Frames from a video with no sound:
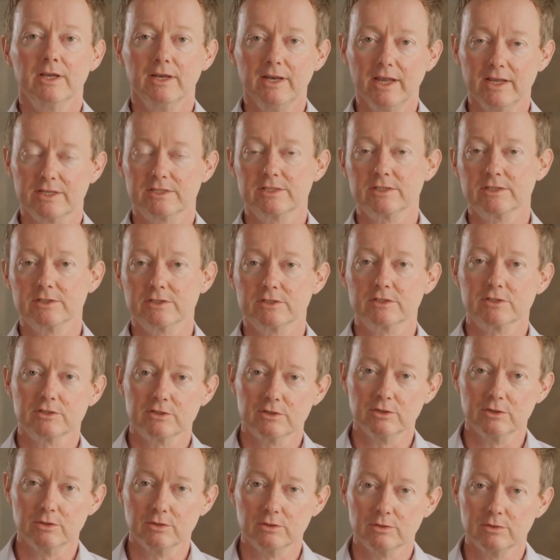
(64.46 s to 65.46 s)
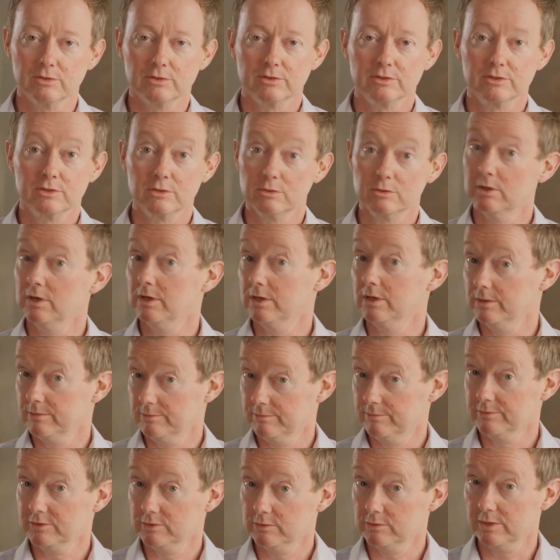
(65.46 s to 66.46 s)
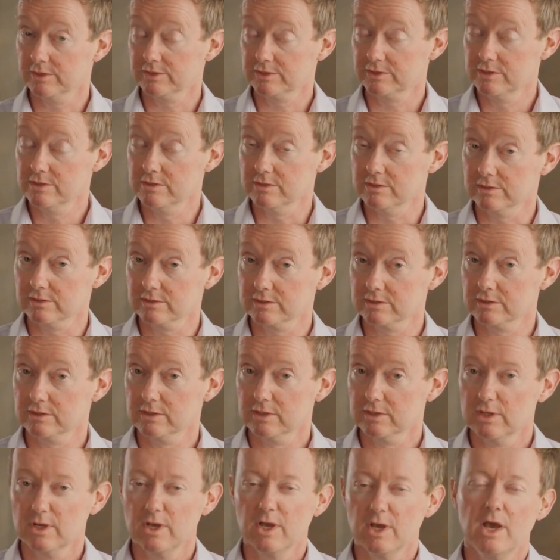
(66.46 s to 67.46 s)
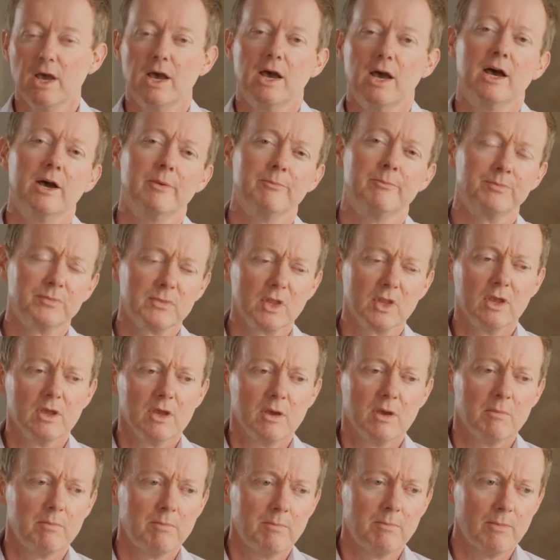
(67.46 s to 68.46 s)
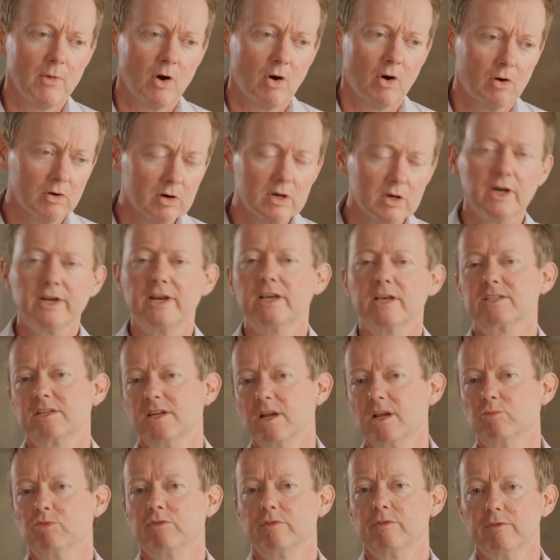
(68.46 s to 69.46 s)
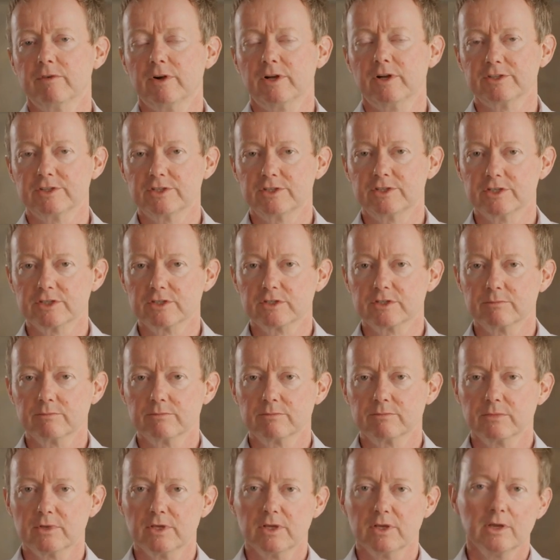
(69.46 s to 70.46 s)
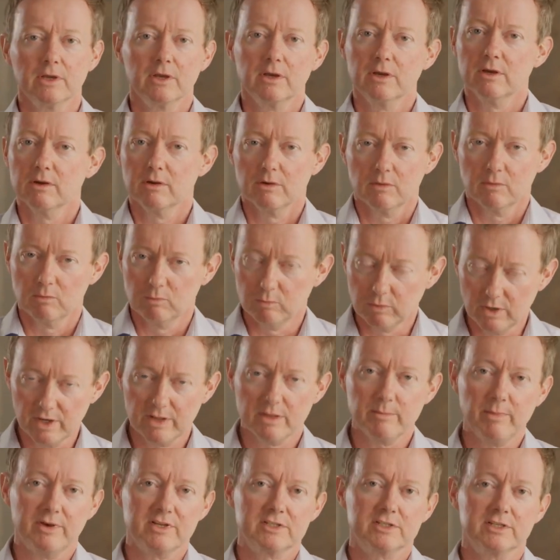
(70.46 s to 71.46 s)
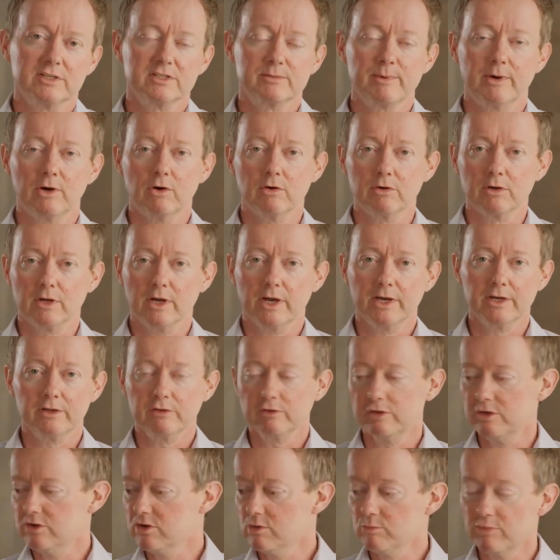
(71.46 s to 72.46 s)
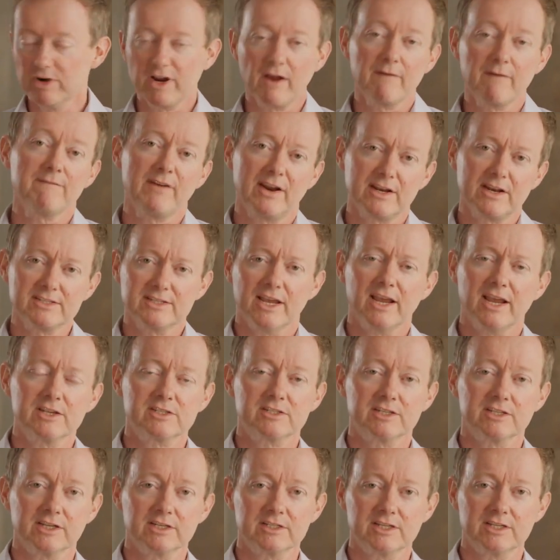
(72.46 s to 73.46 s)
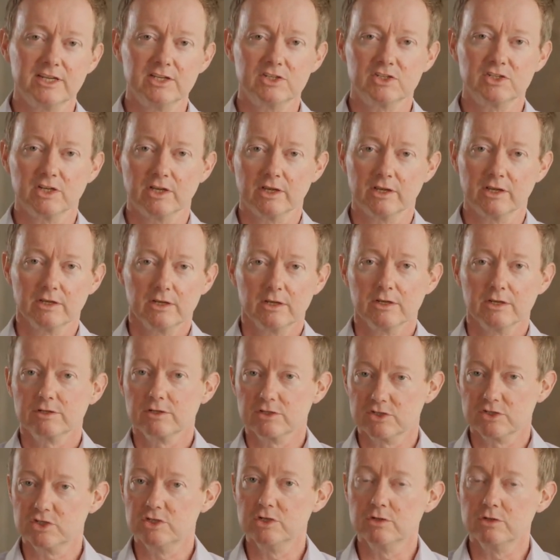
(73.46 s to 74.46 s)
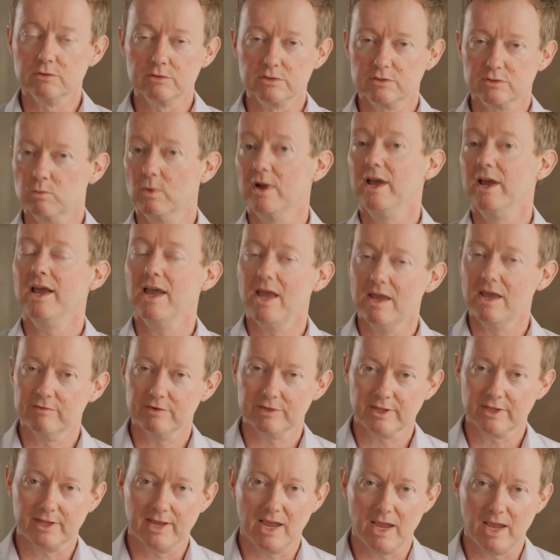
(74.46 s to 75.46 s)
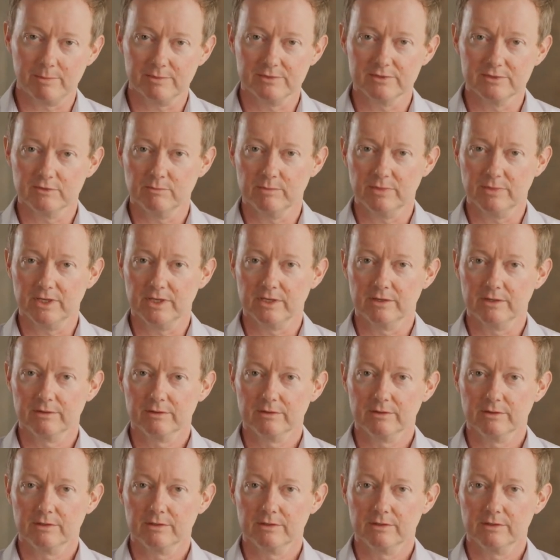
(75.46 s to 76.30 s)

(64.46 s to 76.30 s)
lessons to our students. Online has a number of advantages. One of the best things about online is that you can bring a fantastic teacher to students wherever they happen to be.